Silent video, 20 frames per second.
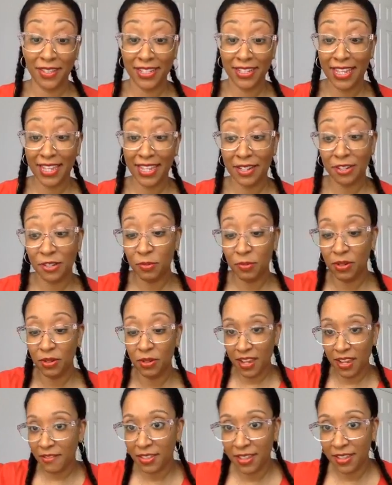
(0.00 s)
It's like it just puts
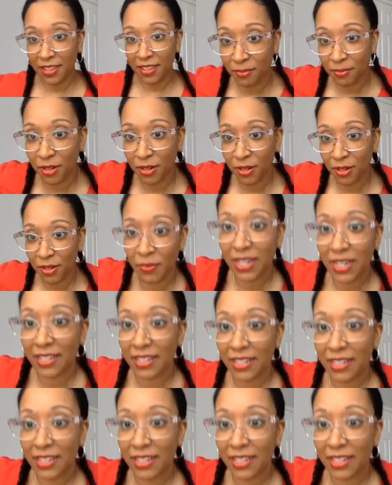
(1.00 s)
everything in perspective.